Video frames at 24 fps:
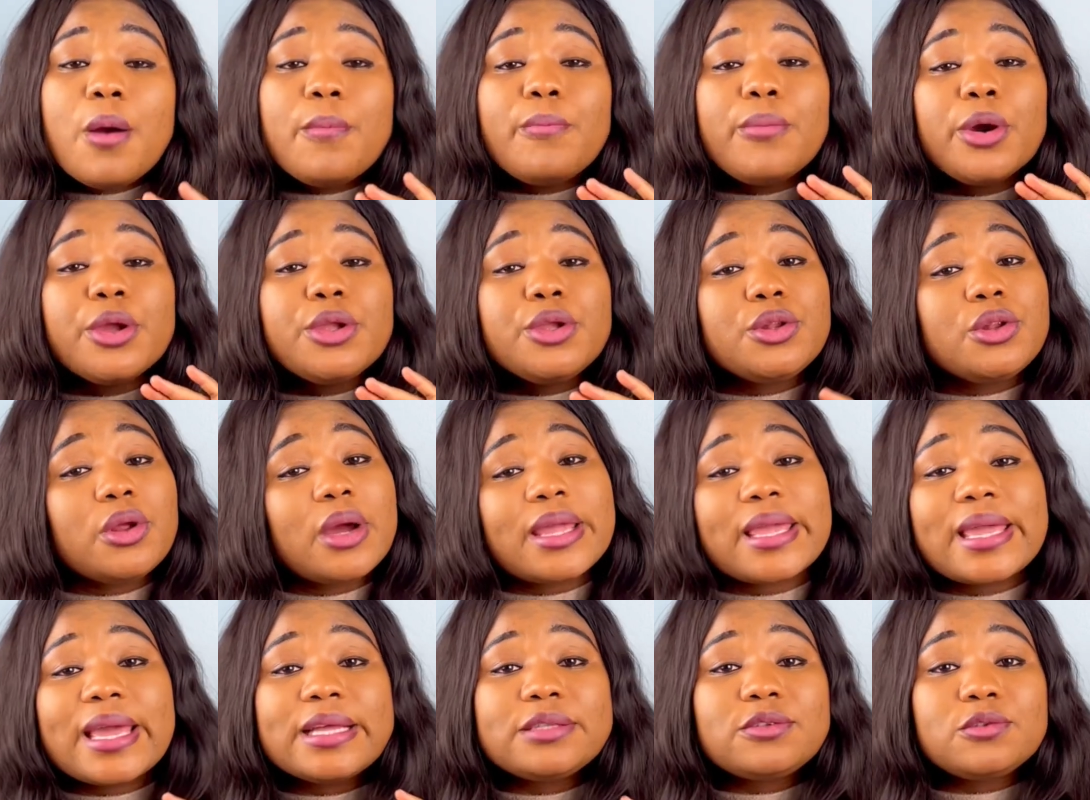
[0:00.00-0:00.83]
but you
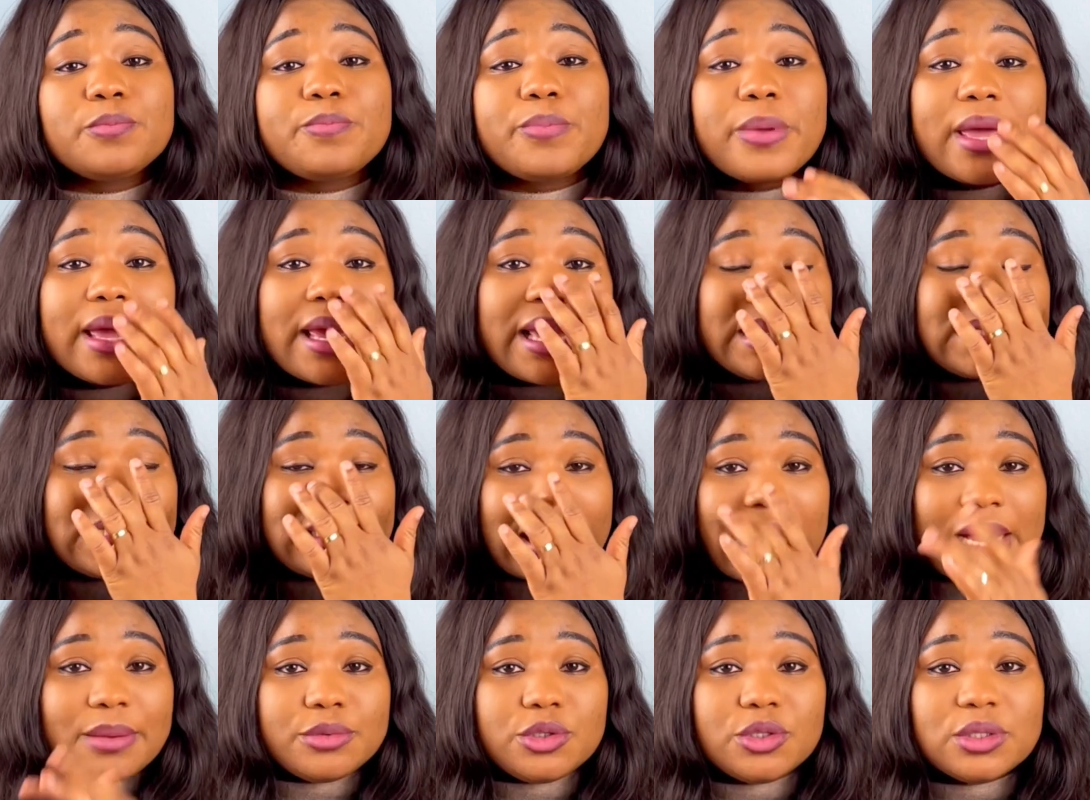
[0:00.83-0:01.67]
don't get to pay a
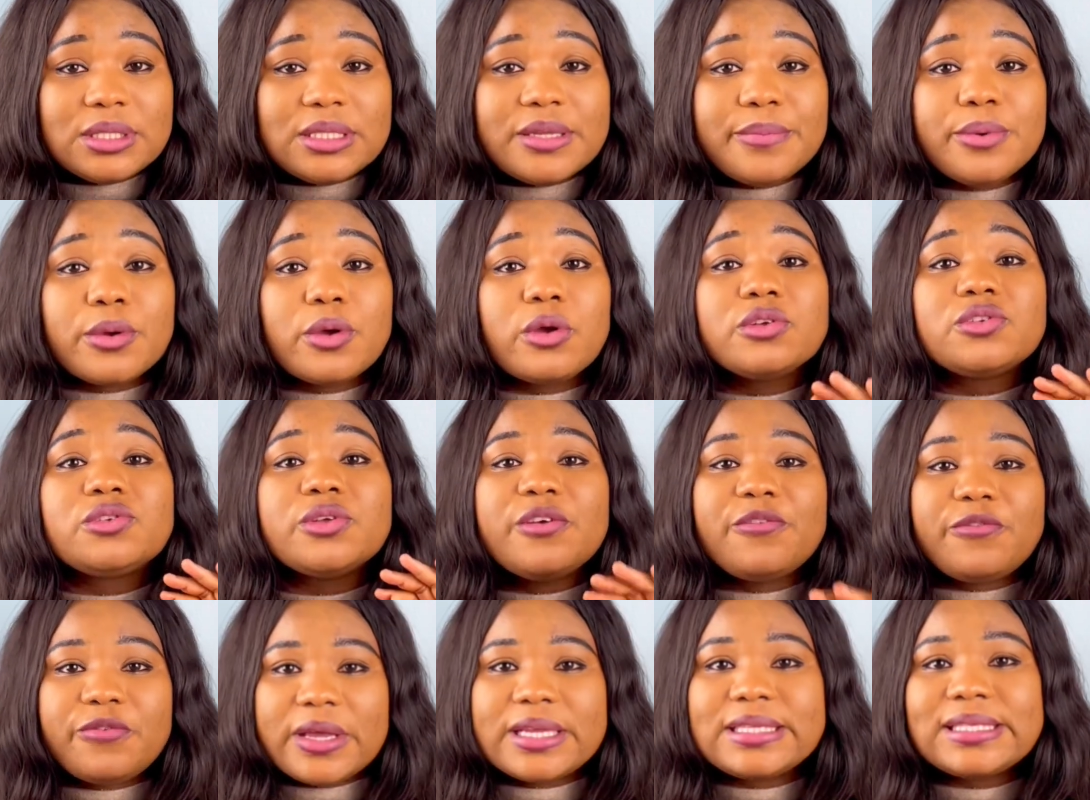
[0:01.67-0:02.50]
stamp duty because
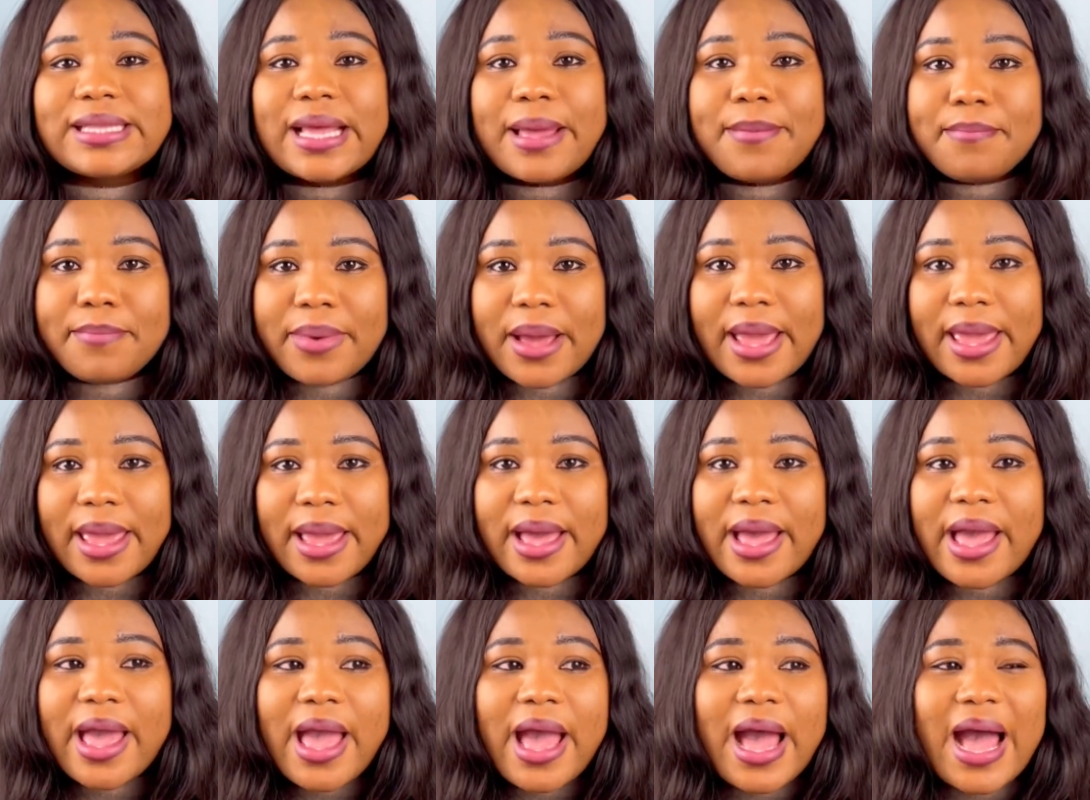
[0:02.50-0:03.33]
you're a first-time
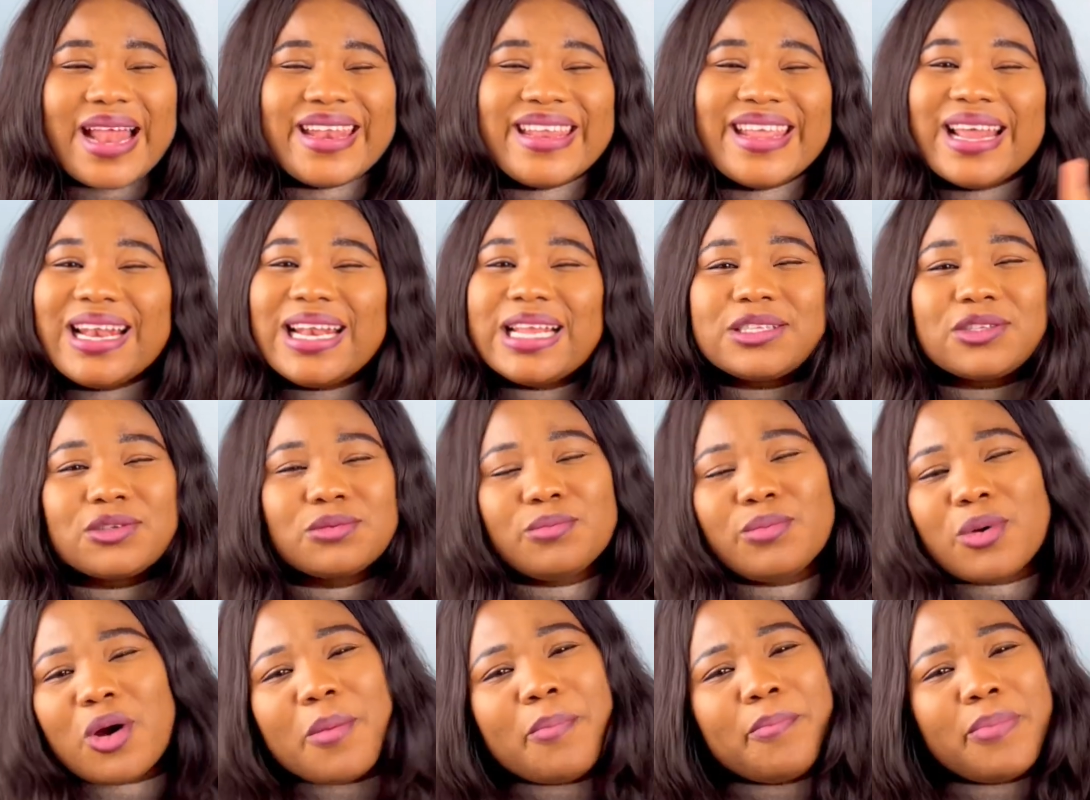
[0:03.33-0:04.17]
buyer, and there are little
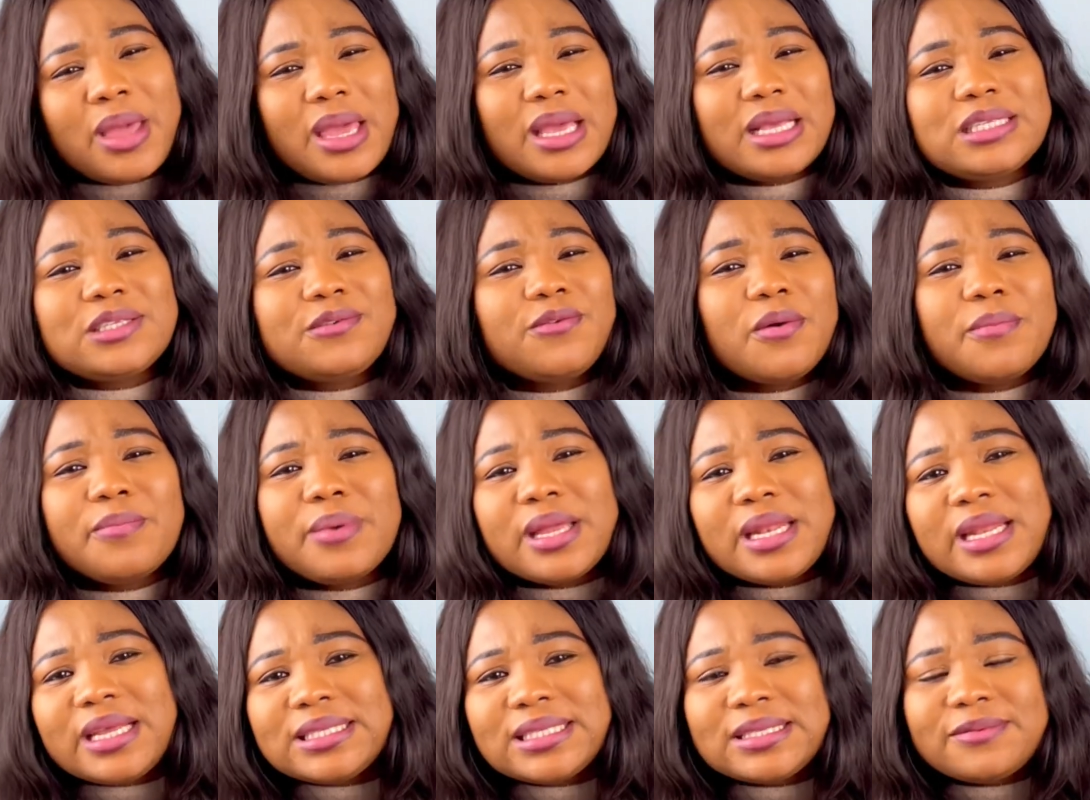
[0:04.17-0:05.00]
more perks for
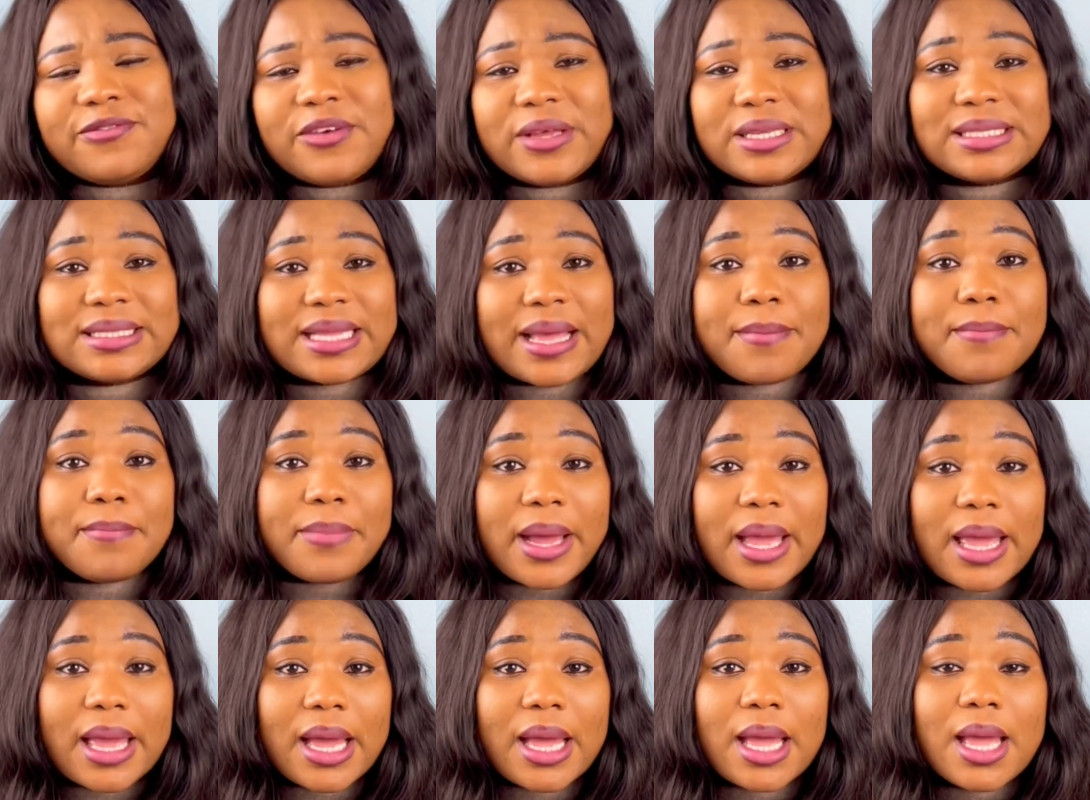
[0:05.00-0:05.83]
being a first-time
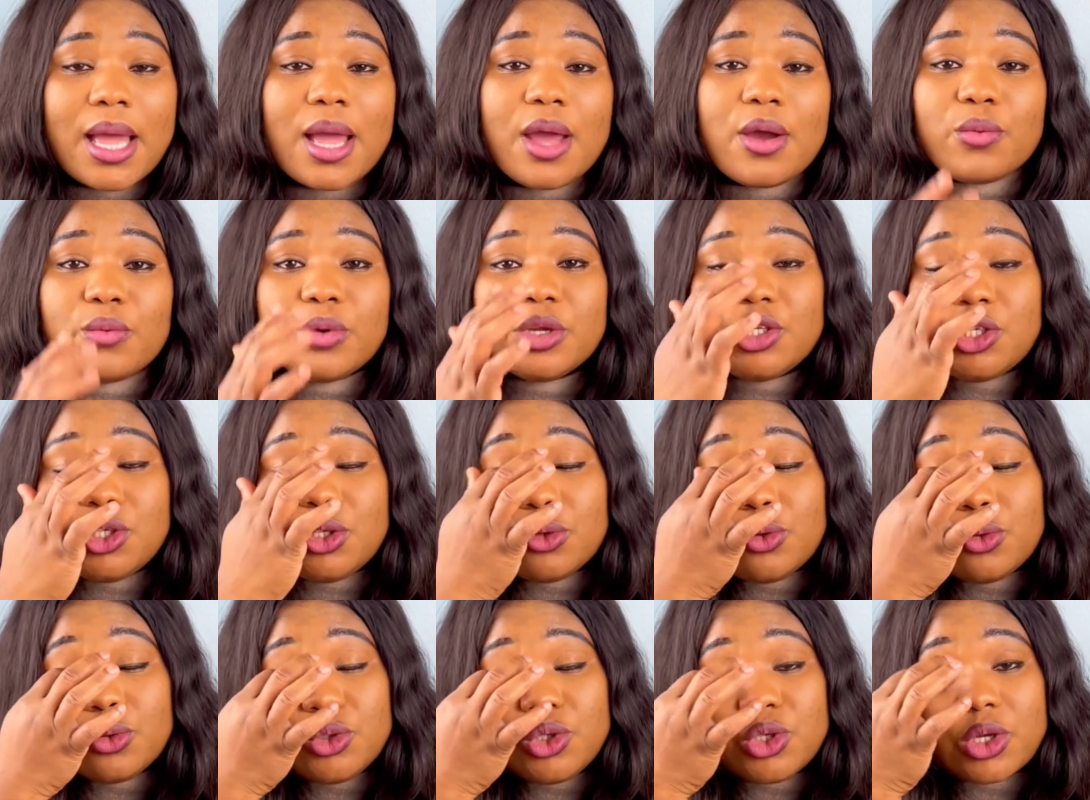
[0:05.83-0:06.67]
buyer, which
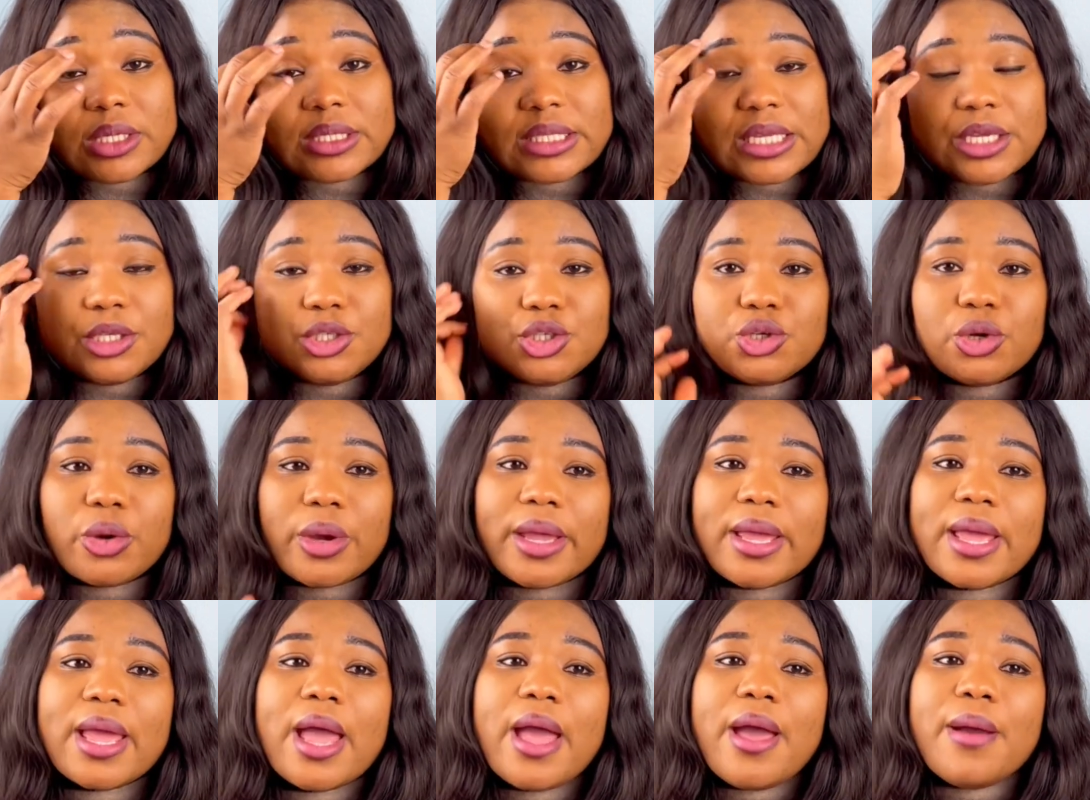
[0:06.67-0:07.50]
you just
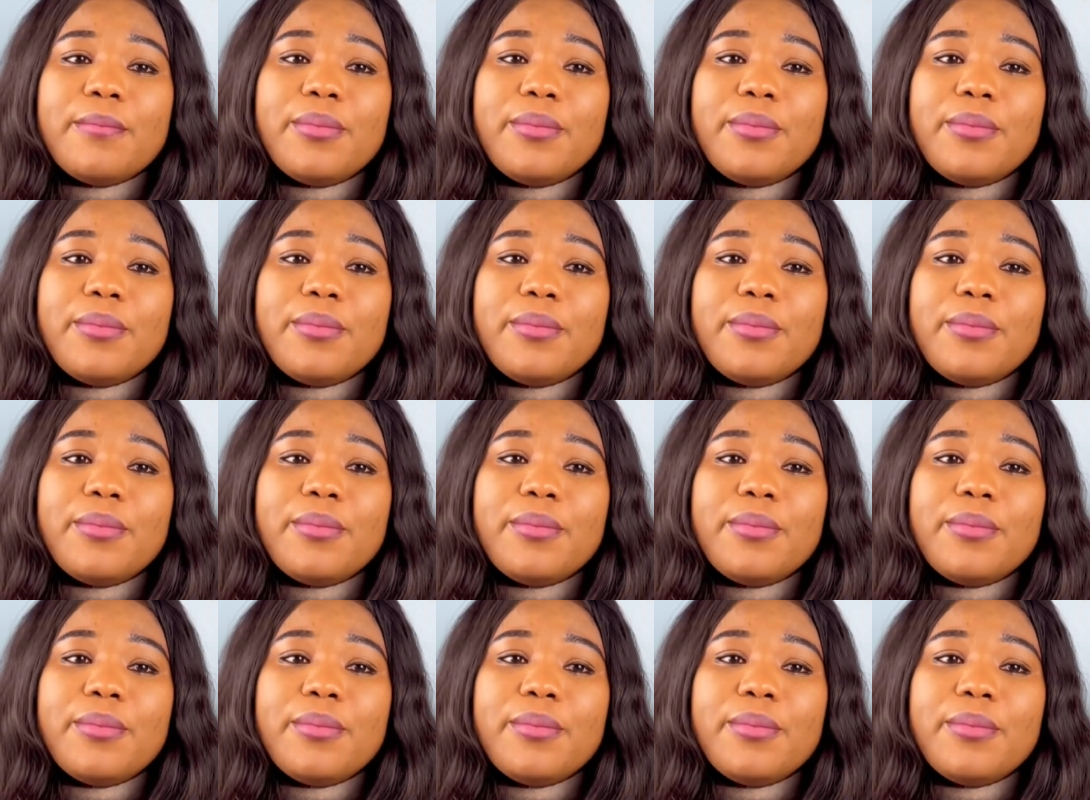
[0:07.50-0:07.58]
enjoy.